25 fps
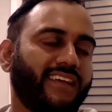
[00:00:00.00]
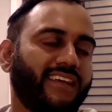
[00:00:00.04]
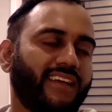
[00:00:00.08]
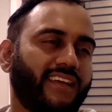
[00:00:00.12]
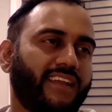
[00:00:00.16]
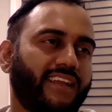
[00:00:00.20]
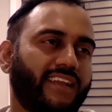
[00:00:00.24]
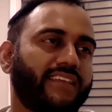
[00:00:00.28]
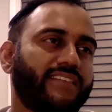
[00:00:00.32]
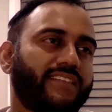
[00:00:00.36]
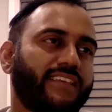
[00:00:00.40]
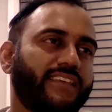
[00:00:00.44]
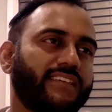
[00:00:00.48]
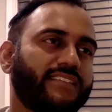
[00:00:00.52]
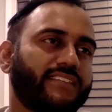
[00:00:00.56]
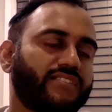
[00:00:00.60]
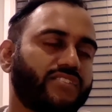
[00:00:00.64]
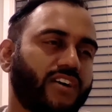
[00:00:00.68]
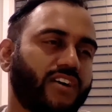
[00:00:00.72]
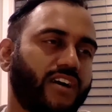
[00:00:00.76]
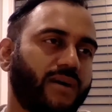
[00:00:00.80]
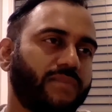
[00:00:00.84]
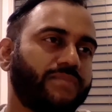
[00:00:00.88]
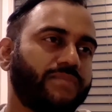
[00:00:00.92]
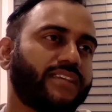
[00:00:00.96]
And I think
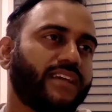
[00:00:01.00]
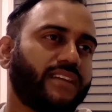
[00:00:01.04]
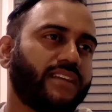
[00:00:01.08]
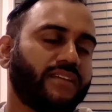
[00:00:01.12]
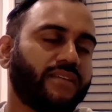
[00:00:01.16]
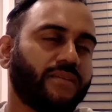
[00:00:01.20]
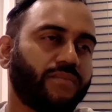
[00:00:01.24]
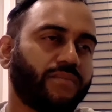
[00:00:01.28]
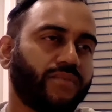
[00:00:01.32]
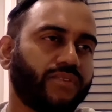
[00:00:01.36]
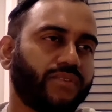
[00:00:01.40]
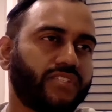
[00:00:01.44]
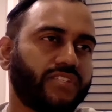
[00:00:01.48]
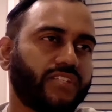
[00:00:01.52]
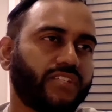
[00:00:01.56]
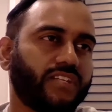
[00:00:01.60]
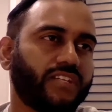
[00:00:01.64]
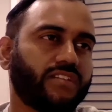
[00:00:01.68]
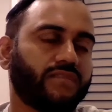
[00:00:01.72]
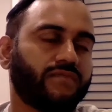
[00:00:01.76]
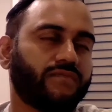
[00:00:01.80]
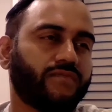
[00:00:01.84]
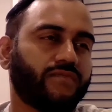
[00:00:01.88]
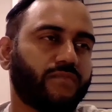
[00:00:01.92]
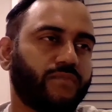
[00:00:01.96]
Jobs had an
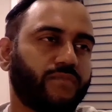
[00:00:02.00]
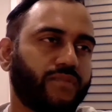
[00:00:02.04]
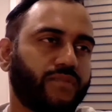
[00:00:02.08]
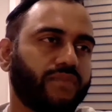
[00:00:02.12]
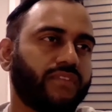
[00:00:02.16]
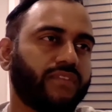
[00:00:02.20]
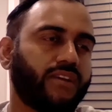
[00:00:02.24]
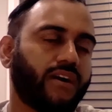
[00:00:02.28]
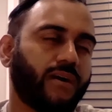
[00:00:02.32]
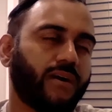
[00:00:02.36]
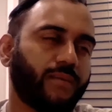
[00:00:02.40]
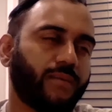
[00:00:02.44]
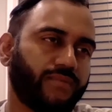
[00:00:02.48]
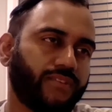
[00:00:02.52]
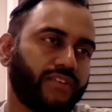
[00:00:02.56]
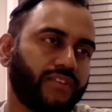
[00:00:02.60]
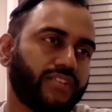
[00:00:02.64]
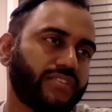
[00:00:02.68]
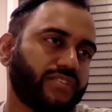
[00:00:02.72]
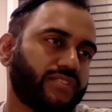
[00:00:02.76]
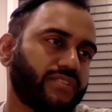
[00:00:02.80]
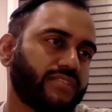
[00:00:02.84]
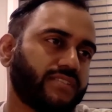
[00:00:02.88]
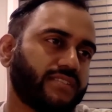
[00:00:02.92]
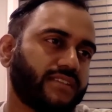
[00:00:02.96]
appreciation for both the
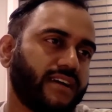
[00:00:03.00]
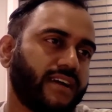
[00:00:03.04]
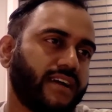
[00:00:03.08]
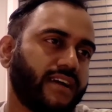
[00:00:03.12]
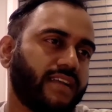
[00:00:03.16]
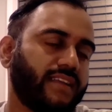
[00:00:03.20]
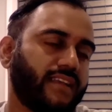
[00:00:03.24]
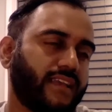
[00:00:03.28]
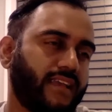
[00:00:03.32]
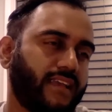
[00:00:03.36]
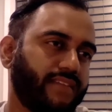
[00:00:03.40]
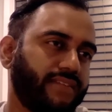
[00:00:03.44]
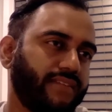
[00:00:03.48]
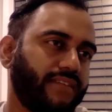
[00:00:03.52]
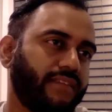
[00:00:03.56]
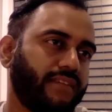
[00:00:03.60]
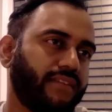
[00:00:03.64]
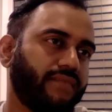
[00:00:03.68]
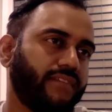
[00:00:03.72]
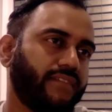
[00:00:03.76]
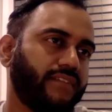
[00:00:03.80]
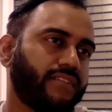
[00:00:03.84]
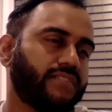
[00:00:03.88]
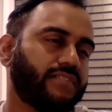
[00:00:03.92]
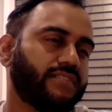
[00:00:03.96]
operational side and the
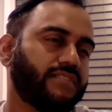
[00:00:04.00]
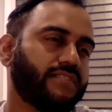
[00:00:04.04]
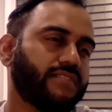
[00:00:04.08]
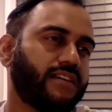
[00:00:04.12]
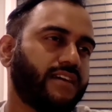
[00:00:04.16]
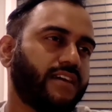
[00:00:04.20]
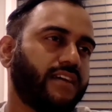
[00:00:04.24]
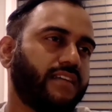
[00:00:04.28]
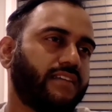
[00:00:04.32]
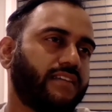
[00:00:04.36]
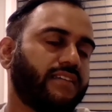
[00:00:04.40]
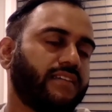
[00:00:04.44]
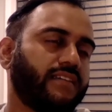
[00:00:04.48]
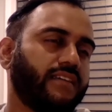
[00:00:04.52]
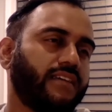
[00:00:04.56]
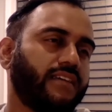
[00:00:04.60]
innovation side.